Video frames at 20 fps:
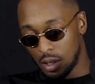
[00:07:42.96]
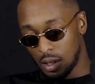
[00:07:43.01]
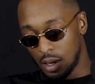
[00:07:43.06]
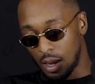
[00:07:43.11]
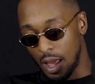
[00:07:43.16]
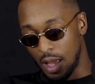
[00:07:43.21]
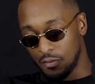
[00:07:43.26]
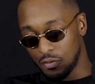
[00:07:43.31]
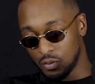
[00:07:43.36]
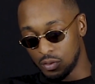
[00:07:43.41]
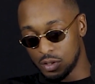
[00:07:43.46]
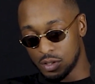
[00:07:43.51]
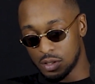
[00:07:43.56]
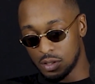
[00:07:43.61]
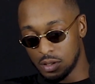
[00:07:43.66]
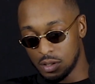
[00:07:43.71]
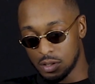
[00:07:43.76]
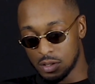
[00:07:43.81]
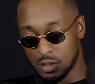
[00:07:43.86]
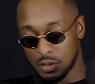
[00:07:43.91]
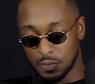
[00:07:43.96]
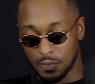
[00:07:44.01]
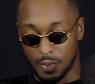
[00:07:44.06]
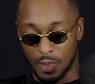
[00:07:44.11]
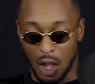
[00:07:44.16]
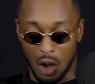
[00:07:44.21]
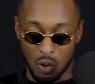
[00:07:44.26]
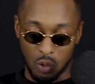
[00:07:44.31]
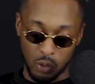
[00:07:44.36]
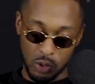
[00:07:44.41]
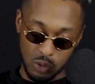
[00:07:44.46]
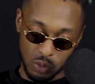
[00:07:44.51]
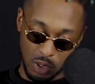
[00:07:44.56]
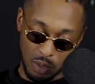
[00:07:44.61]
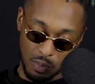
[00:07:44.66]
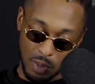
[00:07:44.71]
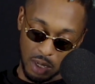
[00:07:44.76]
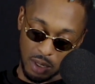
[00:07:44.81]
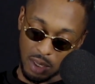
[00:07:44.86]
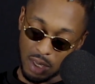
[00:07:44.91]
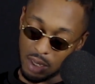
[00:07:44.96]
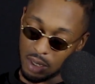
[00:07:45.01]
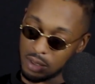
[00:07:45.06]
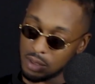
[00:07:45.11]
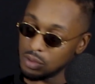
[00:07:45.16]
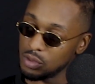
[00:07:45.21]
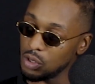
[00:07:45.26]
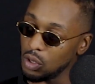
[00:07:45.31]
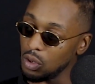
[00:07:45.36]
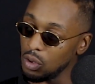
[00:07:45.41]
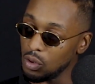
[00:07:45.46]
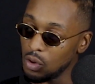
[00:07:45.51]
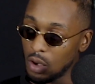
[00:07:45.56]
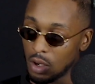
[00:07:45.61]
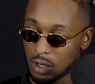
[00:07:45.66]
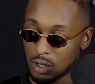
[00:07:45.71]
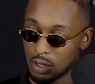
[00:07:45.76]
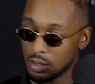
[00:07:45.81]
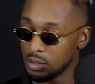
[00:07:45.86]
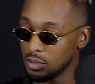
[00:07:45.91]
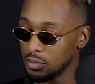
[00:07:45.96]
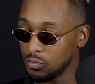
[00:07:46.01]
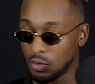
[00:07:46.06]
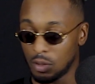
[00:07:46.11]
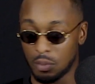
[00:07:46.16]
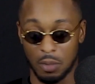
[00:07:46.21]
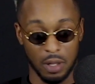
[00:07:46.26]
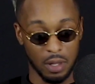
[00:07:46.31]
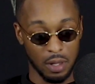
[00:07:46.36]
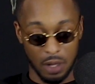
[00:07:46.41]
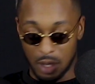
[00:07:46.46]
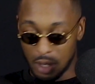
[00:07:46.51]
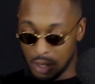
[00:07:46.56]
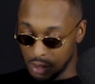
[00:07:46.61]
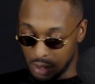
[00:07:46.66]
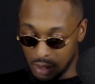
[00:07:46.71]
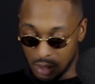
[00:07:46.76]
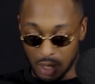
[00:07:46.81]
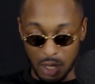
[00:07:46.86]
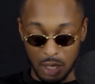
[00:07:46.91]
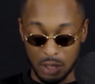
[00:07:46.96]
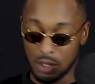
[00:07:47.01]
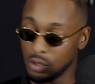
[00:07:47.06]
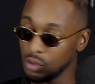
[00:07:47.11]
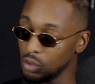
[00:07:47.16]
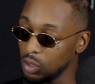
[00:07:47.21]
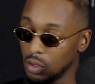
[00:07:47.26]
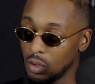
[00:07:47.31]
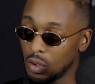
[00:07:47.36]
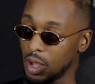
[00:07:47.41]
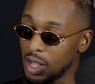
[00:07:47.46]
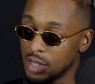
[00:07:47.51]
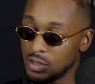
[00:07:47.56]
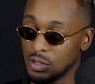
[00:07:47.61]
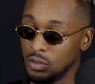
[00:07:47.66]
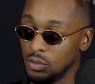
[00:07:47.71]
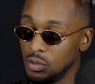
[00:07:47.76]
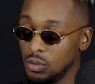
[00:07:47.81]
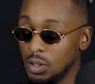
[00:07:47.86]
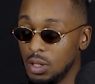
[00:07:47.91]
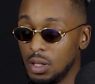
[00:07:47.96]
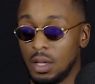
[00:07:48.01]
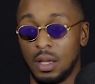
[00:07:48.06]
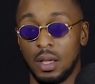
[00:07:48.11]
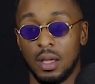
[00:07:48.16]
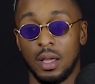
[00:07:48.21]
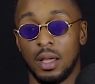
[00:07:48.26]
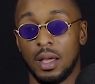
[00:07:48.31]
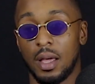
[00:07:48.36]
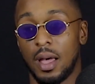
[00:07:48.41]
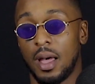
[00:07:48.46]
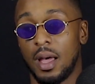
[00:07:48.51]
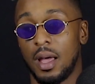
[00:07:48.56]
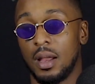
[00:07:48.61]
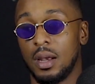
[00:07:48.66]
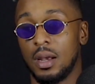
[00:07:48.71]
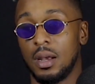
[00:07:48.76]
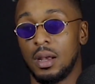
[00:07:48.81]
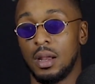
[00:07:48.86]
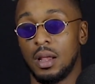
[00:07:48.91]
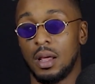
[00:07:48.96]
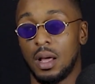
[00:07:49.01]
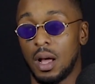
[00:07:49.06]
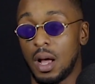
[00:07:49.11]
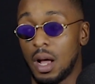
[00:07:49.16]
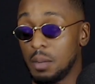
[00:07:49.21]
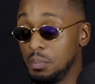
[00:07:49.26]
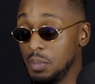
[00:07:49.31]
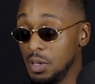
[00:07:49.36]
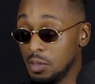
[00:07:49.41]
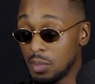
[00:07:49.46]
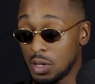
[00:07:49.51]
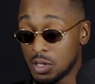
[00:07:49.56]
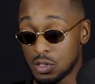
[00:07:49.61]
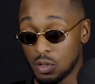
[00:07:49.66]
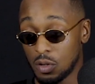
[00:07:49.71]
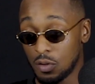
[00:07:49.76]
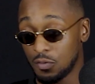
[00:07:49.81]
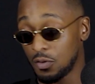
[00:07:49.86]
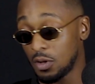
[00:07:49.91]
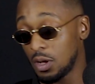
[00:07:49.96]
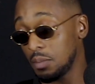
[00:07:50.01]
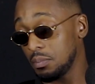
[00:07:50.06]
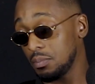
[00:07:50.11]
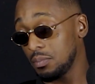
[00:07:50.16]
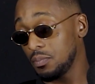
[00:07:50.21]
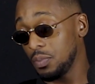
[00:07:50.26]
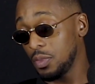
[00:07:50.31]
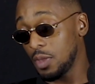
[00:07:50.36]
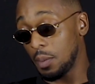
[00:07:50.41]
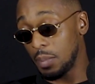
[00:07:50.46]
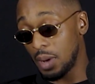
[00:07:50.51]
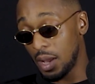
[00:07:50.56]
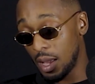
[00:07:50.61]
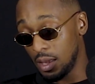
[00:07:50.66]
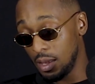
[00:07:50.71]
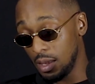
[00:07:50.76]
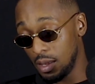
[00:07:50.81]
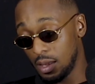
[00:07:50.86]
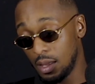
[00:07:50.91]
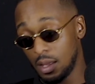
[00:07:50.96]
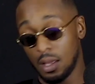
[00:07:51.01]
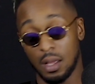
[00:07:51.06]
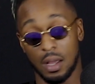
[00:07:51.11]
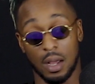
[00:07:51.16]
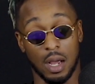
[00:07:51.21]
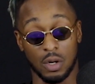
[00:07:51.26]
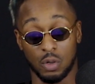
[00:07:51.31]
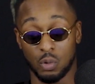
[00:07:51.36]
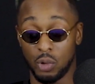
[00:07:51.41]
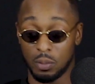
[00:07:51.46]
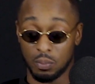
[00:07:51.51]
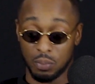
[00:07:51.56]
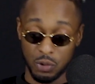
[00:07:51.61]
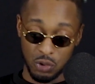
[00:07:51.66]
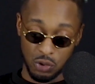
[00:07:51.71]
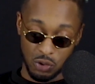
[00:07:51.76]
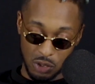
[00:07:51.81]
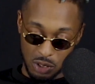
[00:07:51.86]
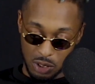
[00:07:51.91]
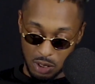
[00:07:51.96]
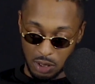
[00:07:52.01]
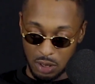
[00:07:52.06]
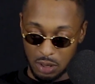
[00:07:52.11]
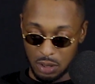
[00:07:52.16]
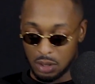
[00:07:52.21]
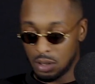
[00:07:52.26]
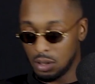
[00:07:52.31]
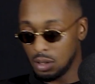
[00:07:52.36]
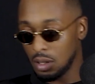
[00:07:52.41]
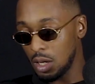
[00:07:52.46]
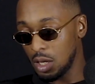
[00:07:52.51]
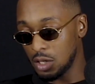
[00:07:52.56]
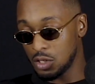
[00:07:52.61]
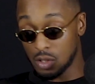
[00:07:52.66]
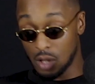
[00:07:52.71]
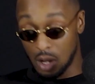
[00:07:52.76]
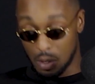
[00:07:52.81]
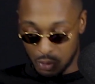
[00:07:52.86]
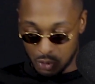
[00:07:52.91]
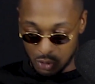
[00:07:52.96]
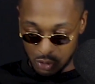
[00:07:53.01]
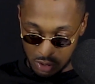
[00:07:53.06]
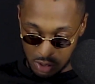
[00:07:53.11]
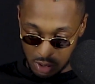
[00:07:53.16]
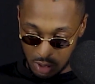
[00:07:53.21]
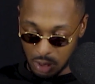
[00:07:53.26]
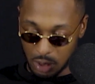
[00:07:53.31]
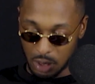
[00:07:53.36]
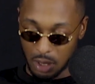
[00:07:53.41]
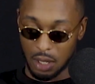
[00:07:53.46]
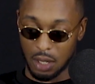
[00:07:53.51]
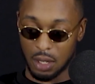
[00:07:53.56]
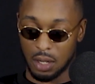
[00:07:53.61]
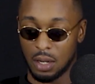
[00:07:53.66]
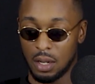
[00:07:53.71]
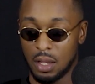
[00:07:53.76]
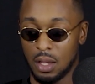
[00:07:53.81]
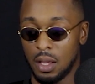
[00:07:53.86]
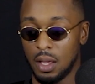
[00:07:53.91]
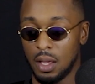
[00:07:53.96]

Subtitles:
like, for instance, I always wanted my kick to knock from early, and I did not know how to do it. And I'd beat myself up about it. I'd quit producing. I'd start producing again.